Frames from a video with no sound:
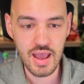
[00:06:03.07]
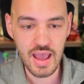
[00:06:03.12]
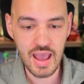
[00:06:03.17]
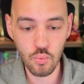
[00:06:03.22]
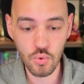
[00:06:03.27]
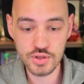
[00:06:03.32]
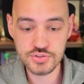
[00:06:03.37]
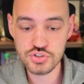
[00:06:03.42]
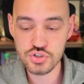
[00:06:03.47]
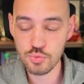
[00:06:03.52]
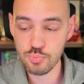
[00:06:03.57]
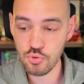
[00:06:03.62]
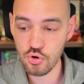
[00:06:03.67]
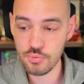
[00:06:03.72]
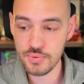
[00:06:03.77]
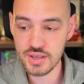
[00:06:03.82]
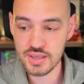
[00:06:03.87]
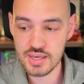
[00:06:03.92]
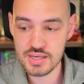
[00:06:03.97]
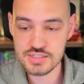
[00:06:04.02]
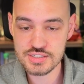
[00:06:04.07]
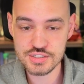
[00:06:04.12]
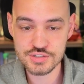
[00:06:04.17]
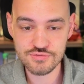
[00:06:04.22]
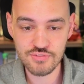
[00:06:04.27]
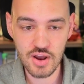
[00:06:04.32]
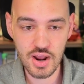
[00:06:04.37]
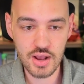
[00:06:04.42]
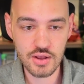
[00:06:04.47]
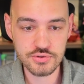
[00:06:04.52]
Once your probate case is
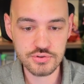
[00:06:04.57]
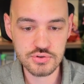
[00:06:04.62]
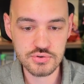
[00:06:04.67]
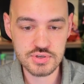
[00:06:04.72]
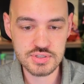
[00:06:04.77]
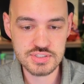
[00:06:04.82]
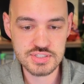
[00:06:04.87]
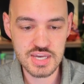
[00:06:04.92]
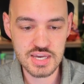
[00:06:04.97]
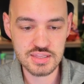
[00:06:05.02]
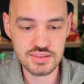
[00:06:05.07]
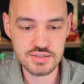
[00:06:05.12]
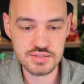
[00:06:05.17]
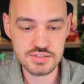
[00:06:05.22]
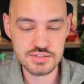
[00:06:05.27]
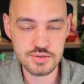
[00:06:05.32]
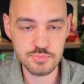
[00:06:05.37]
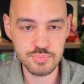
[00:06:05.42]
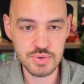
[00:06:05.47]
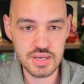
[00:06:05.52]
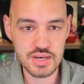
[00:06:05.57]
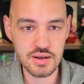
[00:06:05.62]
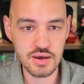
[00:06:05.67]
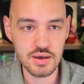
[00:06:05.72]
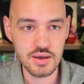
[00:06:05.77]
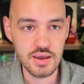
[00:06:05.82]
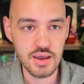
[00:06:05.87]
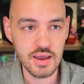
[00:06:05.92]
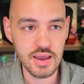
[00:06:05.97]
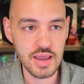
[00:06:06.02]
filed, you can take this
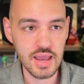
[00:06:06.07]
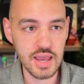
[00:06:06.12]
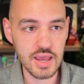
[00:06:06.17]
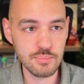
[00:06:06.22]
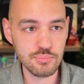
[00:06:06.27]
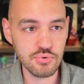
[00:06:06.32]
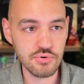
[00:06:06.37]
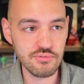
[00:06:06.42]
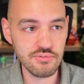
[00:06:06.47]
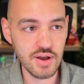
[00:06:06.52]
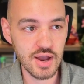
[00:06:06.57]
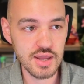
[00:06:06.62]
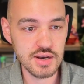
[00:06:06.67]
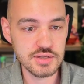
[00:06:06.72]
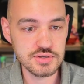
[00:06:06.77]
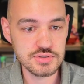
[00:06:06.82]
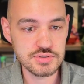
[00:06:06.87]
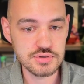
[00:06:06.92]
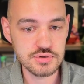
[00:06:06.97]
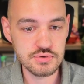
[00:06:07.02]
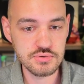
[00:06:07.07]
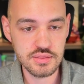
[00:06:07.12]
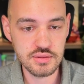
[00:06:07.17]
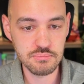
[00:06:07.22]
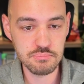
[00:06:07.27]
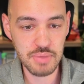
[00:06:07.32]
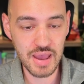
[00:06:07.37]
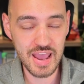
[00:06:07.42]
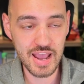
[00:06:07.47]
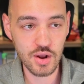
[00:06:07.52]
subpoena and provide it to the
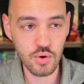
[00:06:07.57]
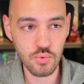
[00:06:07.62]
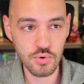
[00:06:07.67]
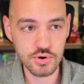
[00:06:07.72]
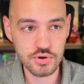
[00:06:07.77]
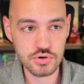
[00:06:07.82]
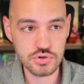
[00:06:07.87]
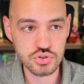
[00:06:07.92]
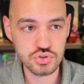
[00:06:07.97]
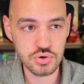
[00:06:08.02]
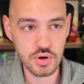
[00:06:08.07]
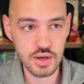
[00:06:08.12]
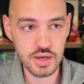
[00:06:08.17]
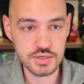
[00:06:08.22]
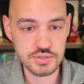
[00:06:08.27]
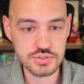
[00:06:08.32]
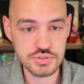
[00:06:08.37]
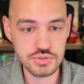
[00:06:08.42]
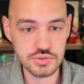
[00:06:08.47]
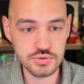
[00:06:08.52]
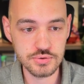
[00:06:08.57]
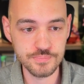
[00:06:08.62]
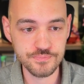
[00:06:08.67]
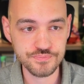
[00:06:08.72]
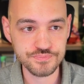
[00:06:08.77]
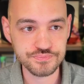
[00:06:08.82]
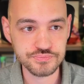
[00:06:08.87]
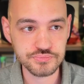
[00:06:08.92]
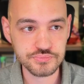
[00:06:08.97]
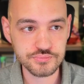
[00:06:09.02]
bank where you're trying to
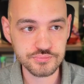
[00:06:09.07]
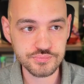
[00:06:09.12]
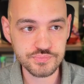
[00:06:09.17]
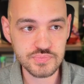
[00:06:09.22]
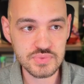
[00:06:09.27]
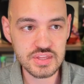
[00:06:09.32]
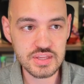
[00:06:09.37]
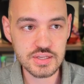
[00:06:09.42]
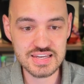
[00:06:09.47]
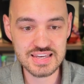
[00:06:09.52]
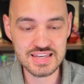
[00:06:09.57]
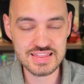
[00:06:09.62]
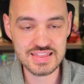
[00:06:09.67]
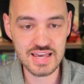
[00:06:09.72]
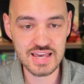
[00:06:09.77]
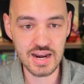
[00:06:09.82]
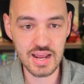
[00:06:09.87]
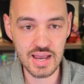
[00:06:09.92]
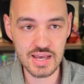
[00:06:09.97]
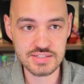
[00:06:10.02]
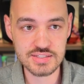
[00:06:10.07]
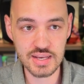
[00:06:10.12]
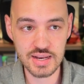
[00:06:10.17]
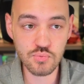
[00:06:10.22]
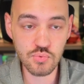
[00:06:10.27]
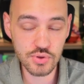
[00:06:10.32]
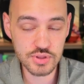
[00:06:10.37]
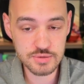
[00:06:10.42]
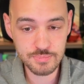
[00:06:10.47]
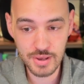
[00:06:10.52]
get that asset.
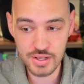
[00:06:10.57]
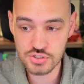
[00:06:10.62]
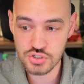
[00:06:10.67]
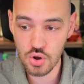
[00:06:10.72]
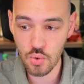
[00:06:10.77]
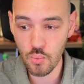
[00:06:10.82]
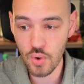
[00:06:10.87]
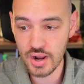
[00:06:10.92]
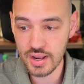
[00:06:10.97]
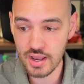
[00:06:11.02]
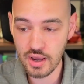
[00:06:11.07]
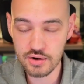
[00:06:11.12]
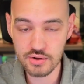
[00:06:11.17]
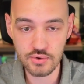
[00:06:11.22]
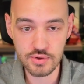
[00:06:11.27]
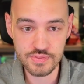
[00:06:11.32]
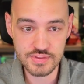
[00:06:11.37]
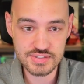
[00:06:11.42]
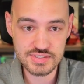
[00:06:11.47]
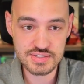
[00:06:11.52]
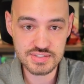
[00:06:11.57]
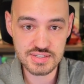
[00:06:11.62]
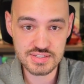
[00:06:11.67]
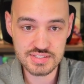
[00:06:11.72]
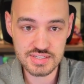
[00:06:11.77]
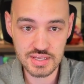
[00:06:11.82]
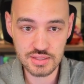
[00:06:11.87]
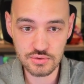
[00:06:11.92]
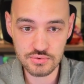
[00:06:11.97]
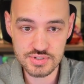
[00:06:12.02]
It really depends on what county you're in. This is the
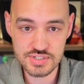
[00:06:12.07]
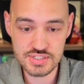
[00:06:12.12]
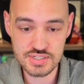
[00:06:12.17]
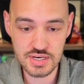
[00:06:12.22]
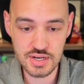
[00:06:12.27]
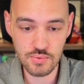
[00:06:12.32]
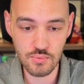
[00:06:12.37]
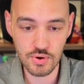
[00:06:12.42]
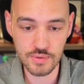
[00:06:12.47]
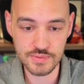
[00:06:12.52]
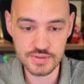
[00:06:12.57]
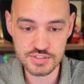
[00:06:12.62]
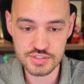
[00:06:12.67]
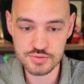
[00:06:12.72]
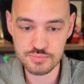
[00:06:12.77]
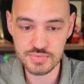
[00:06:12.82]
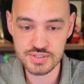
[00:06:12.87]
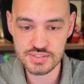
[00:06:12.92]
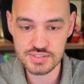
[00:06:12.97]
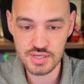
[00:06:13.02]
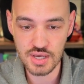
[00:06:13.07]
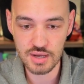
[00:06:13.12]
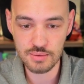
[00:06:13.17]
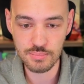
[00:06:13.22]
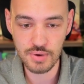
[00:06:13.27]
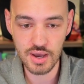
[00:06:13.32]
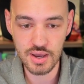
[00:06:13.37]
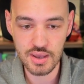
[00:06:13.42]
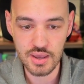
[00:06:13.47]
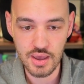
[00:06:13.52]
St. Louis City one. This has been
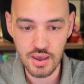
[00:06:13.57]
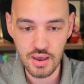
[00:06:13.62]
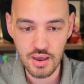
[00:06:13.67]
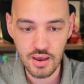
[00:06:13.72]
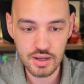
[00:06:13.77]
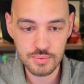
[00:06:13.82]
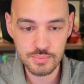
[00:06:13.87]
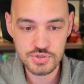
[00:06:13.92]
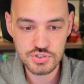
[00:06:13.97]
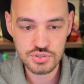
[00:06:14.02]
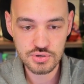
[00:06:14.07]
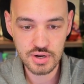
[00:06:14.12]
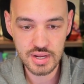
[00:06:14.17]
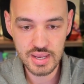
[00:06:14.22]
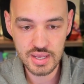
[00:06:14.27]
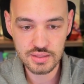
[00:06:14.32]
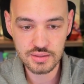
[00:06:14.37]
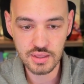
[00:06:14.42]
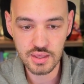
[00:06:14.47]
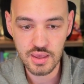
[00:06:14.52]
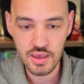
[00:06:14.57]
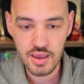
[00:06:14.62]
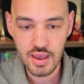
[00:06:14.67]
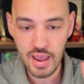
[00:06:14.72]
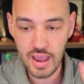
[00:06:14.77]
signed by Commissioner Hanley.